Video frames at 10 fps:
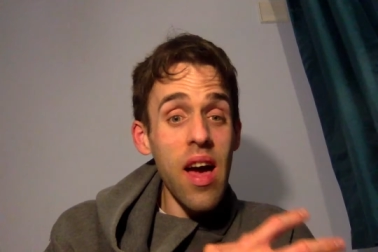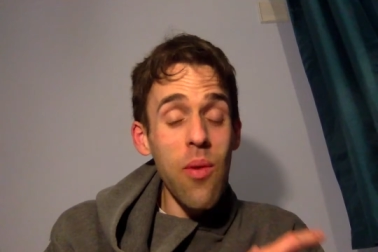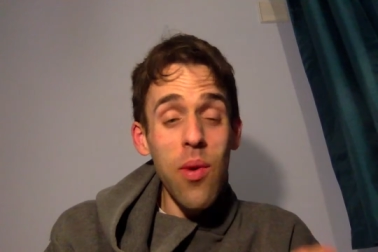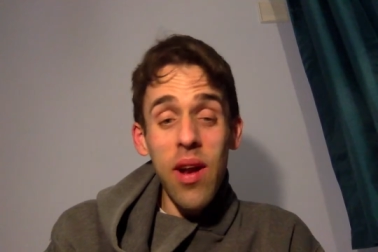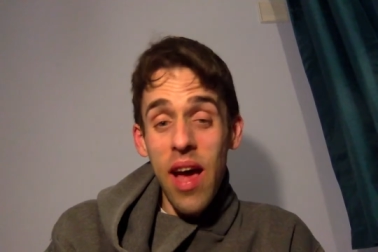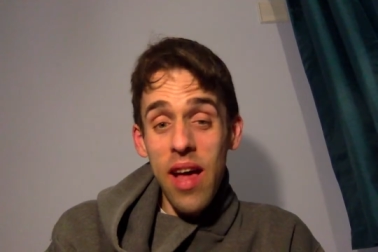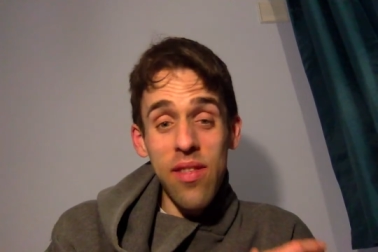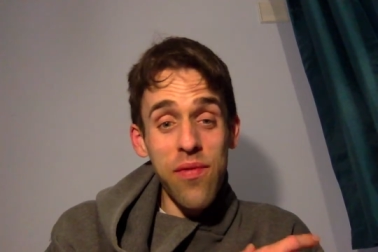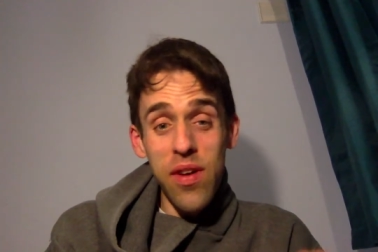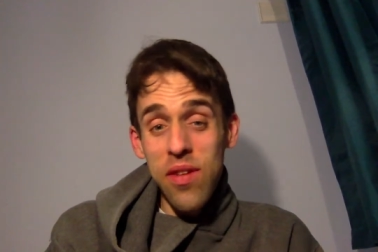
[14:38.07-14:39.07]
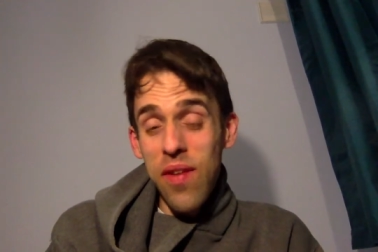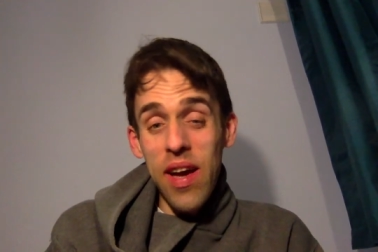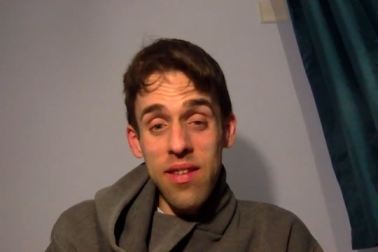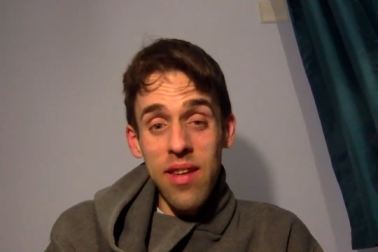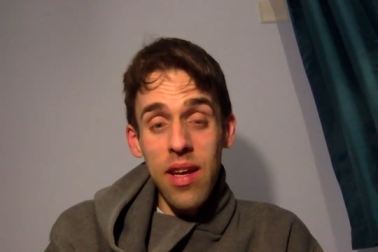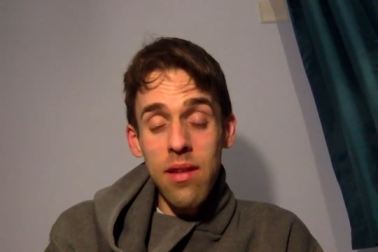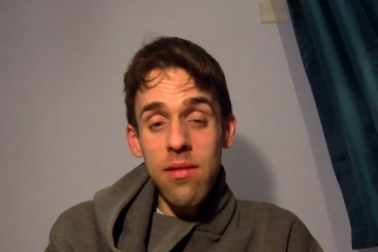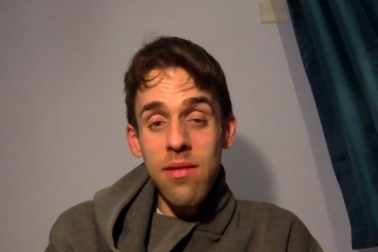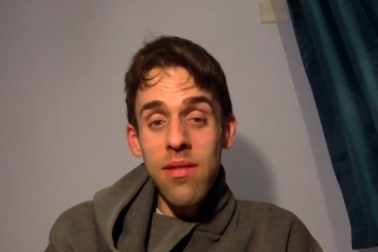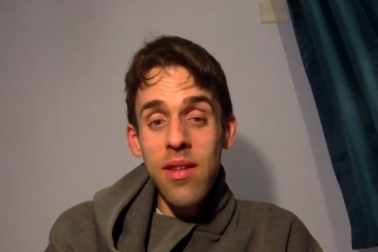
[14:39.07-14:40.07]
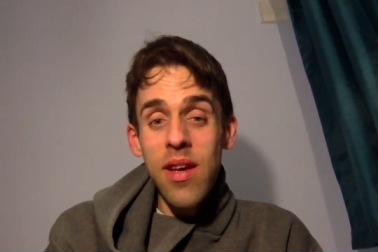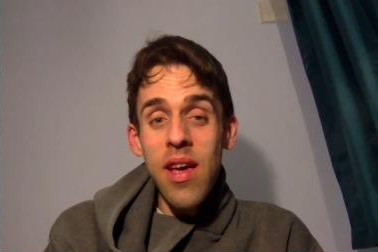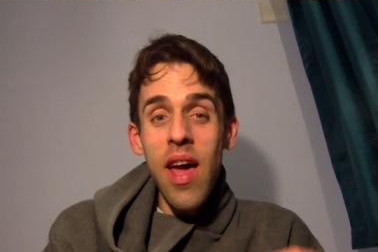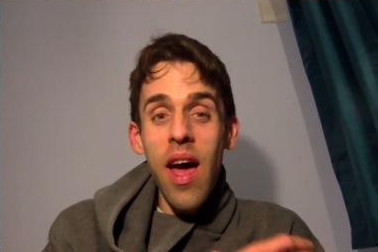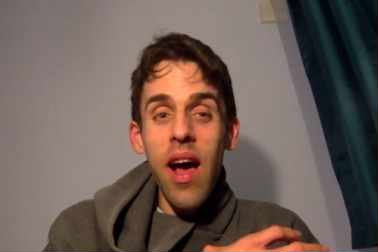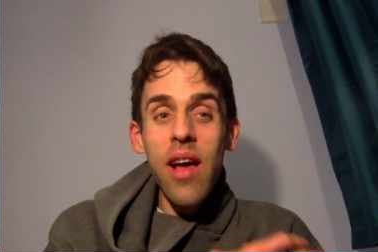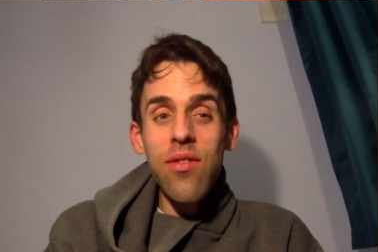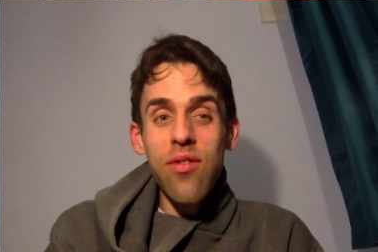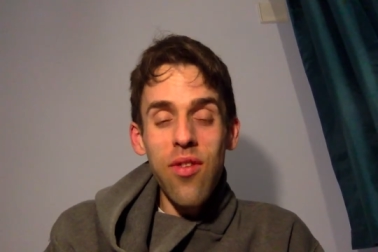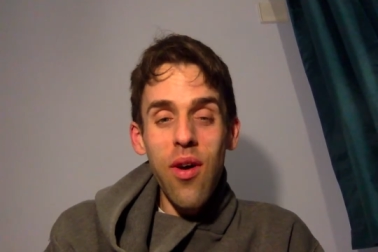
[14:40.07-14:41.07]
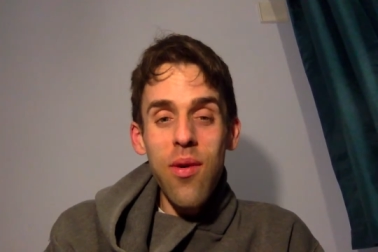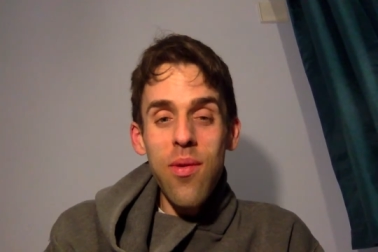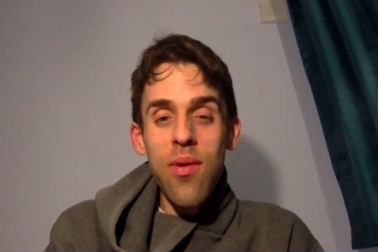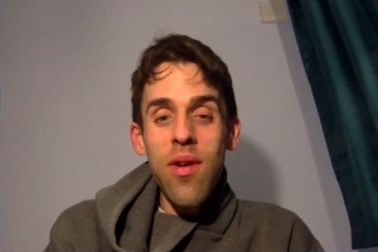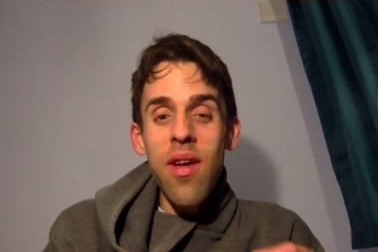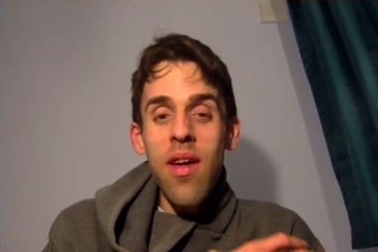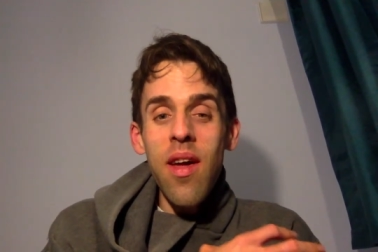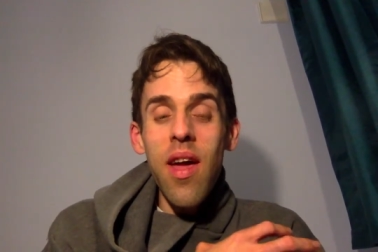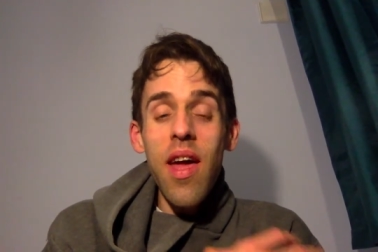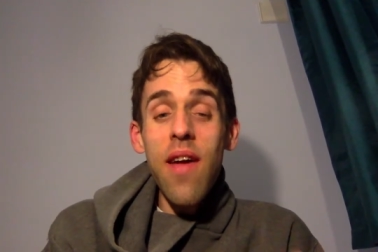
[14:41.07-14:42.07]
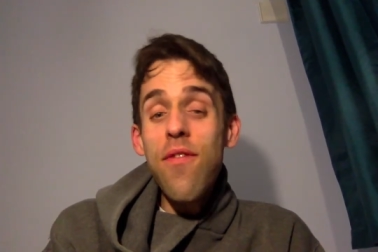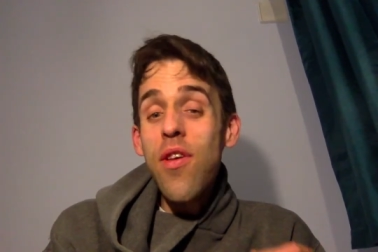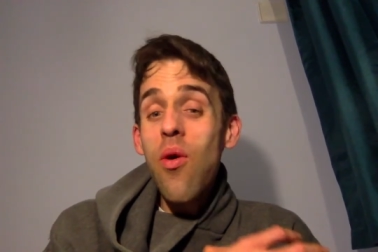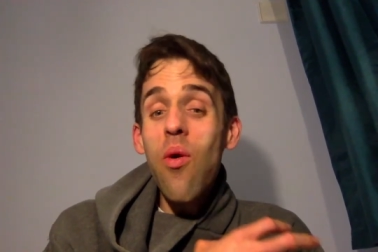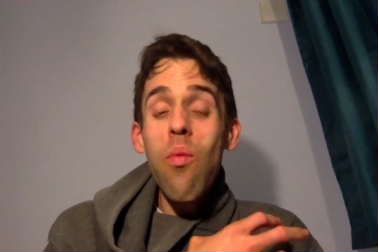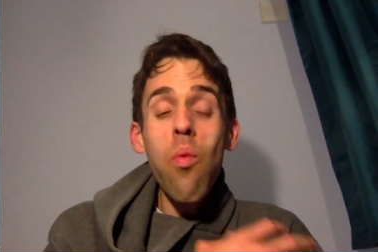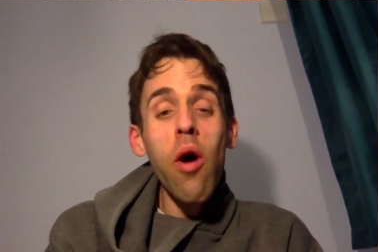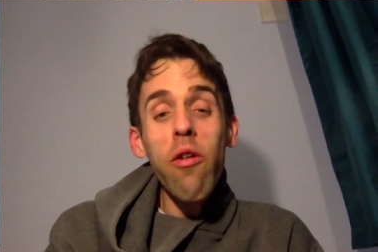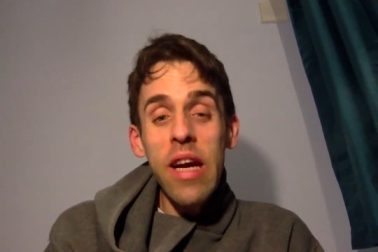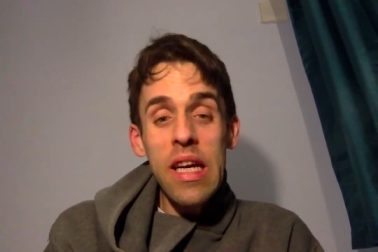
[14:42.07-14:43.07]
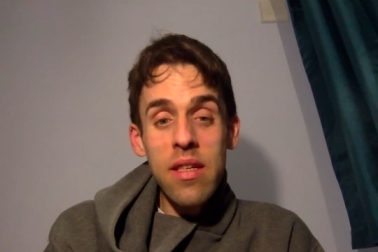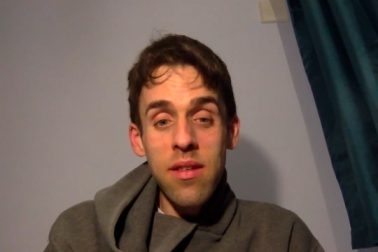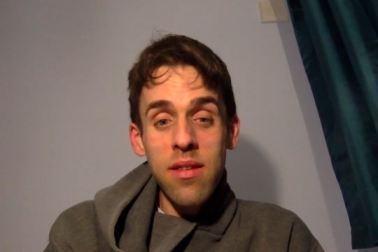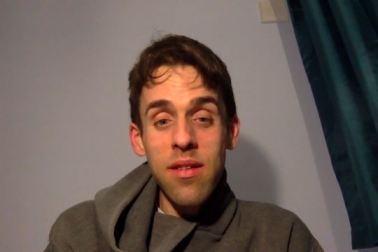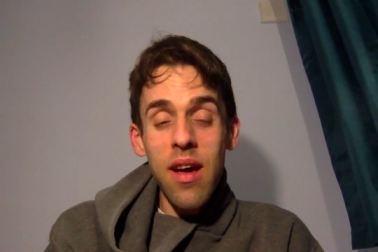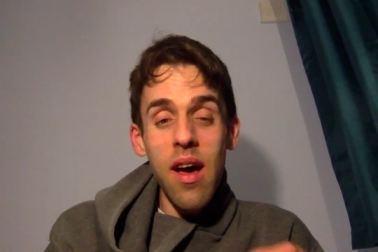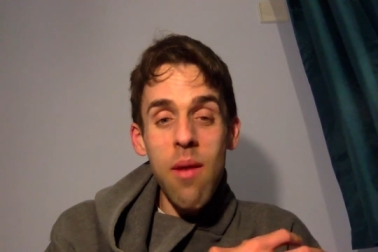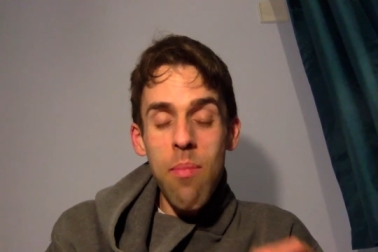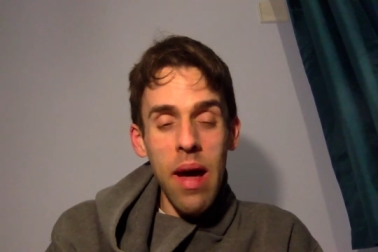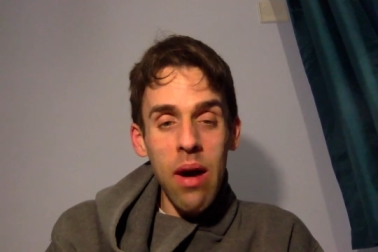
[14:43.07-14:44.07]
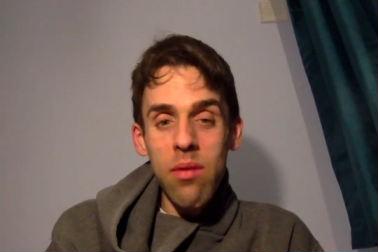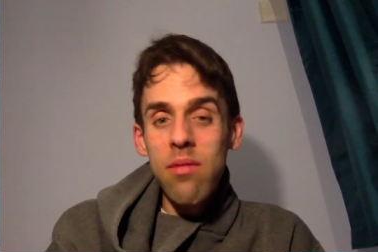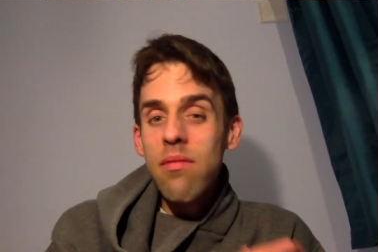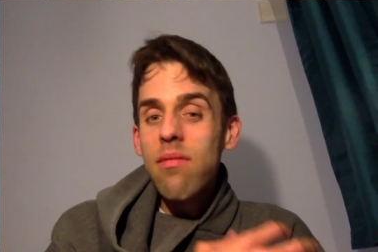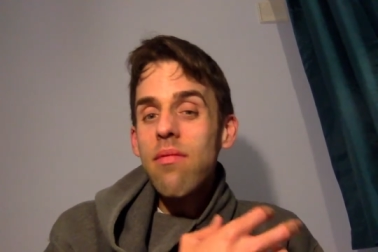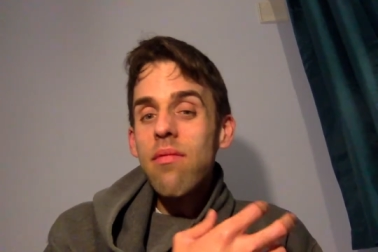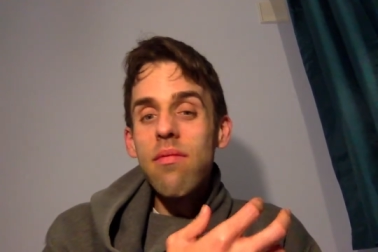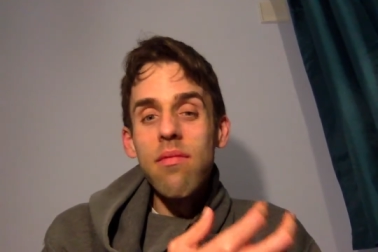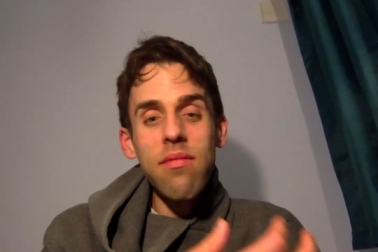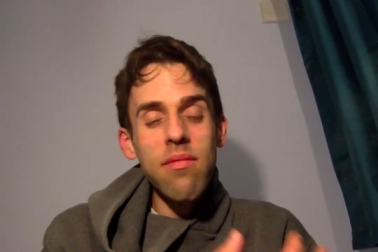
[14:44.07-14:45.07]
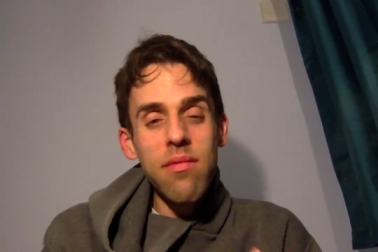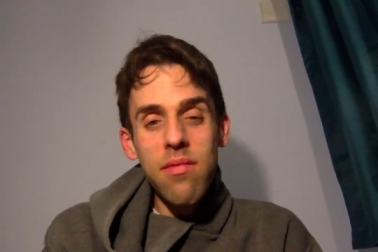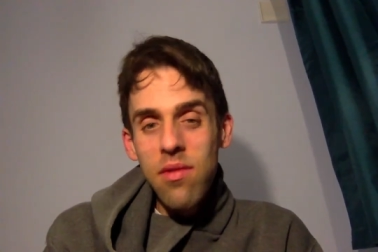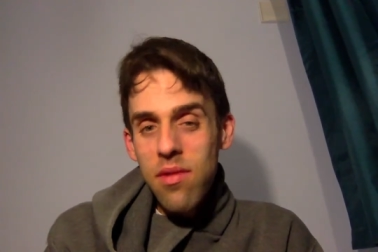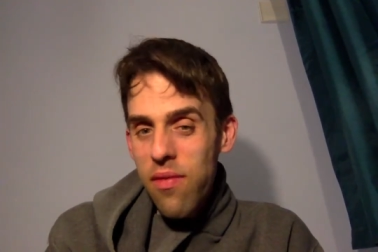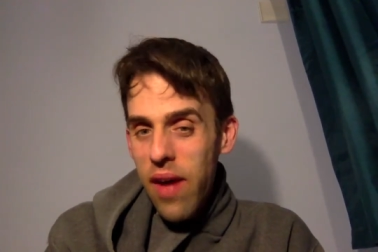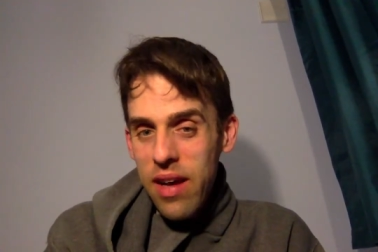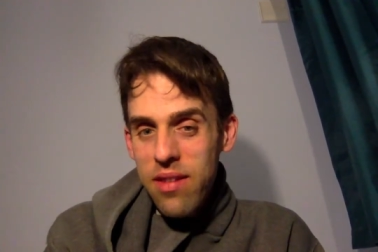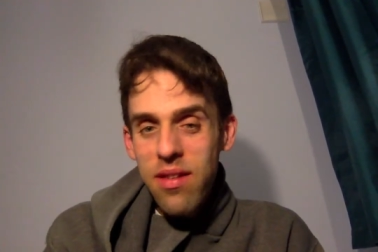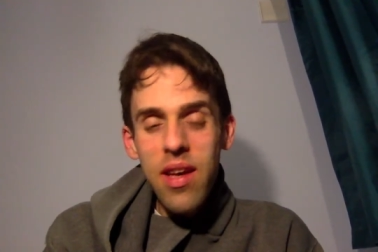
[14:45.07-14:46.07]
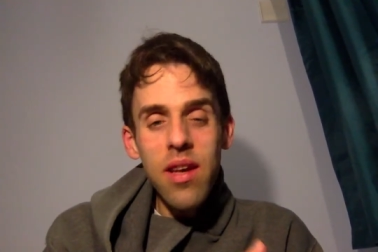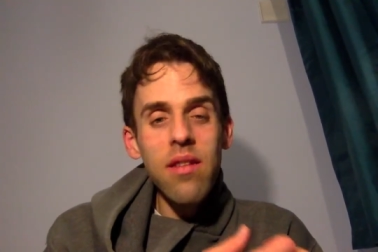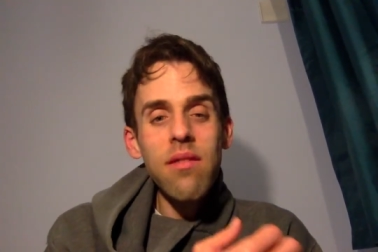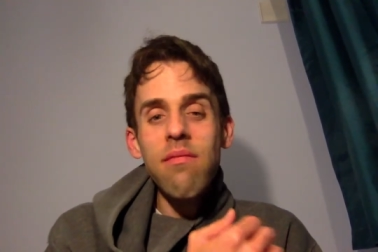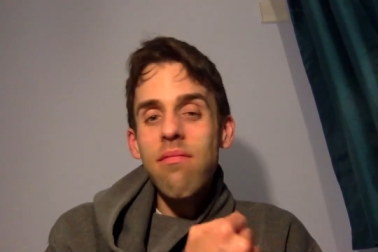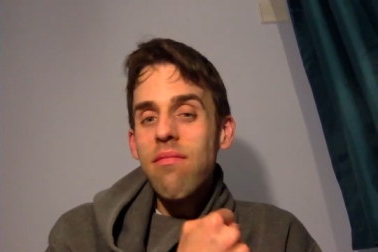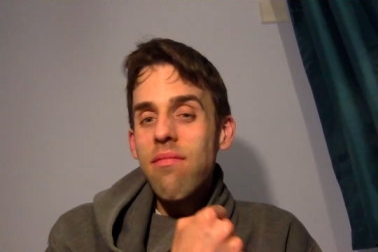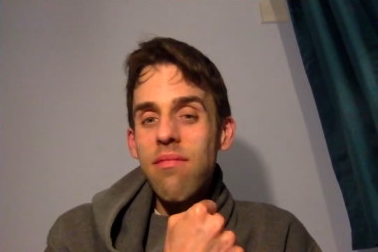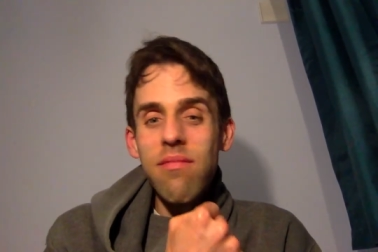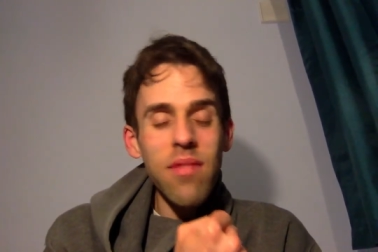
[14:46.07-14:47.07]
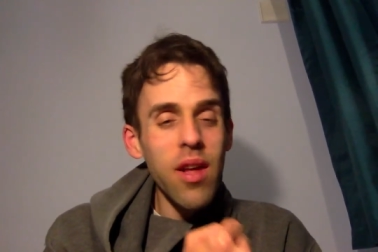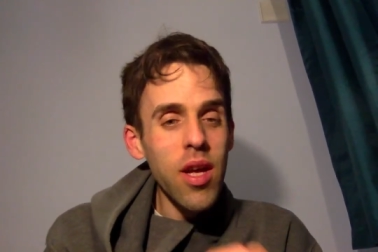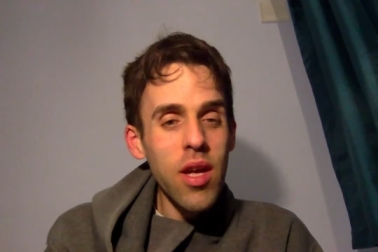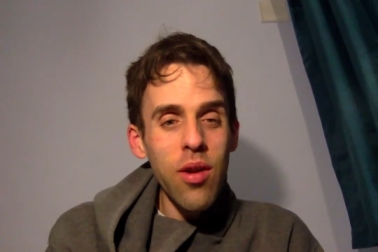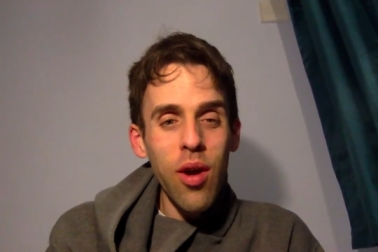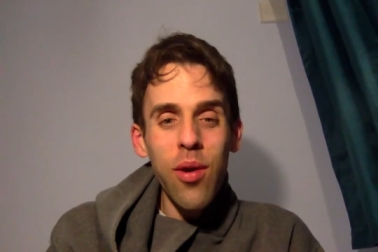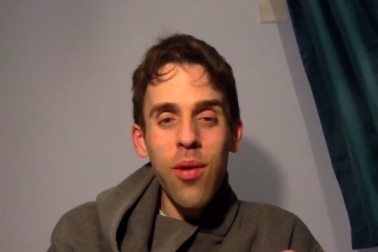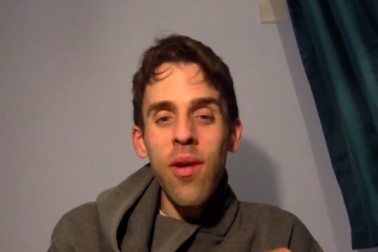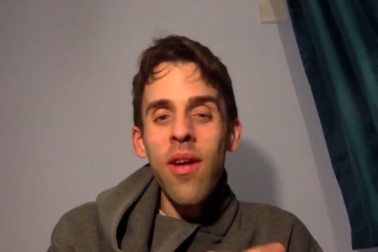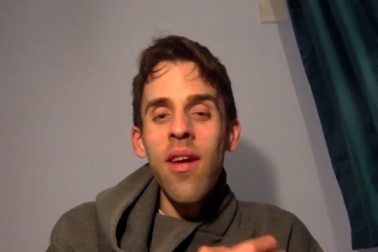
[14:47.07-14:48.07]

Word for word: when I had the first vaccine. And so, if you're worried about the vaccine, uh, you know,